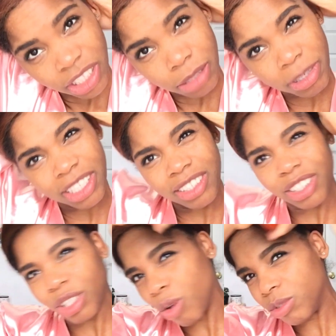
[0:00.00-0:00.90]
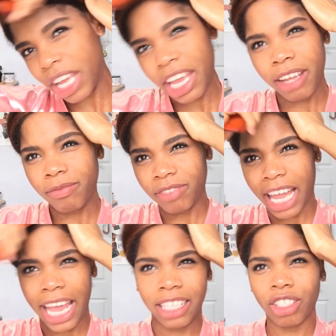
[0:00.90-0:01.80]
to be so dead
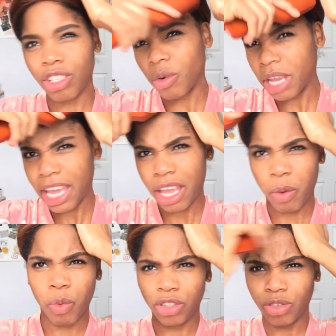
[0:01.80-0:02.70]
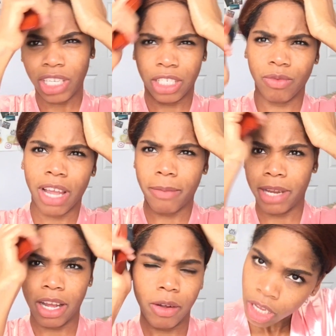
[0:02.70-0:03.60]
flat to your head once you take the wrap
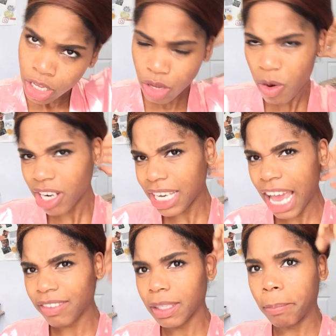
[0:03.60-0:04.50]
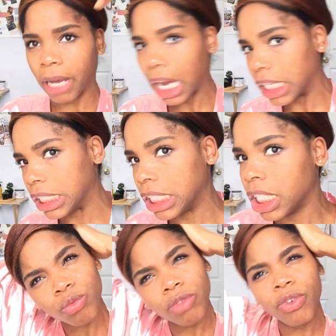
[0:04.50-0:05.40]
down. You want it to have some body.
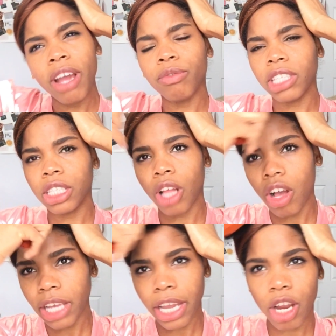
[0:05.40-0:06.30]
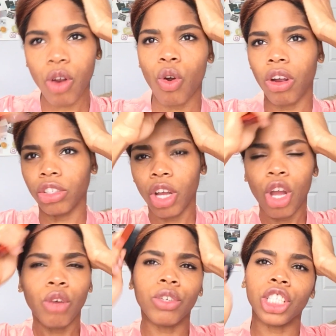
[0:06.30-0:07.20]
If you have really long hair or
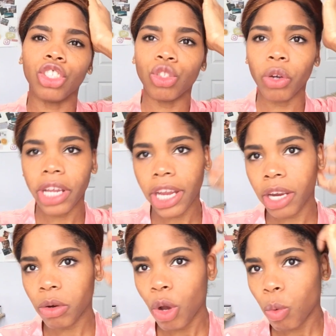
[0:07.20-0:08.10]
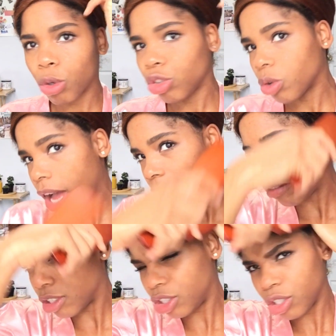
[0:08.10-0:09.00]
really short hair, what you'll have to
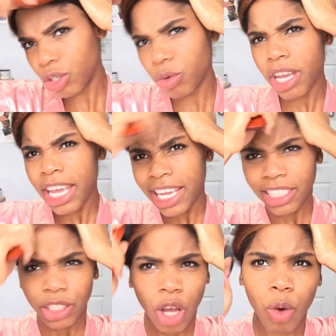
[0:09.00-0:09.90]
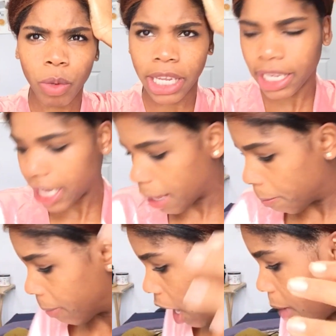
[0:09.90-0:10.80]
do is go in and
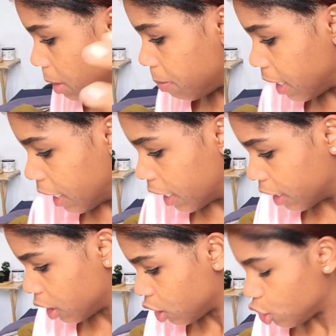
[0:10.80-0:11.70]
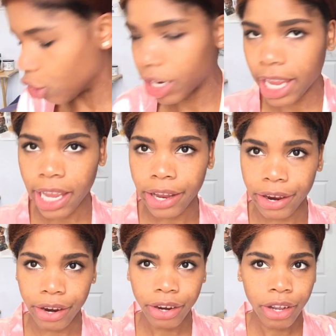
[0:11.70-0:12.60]
bobby pin your
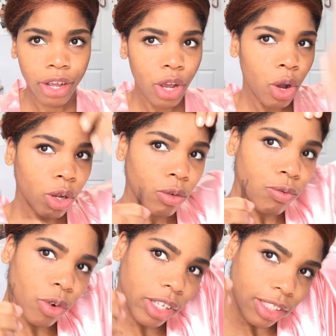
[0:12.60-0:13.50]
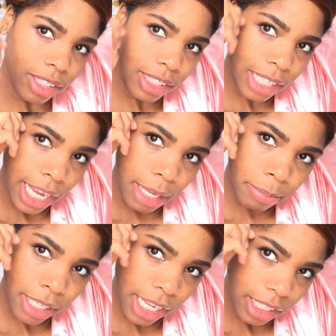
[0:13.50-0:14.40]
hair for it to stay in
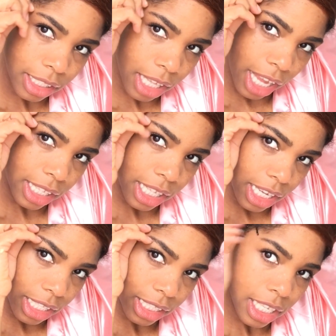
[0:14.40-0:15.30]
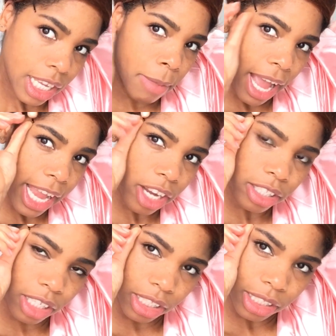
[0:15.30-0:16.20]
place like this. My hair is going
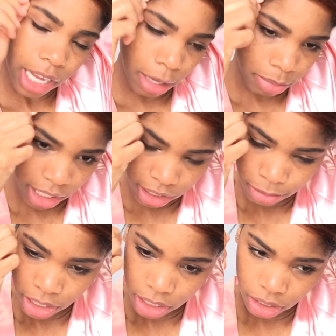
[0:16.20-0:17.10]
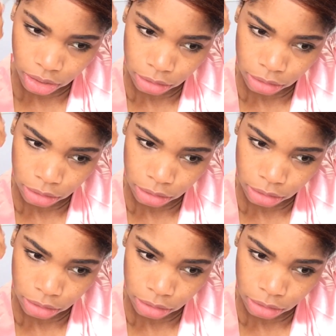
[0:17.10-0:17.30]
to stay in place because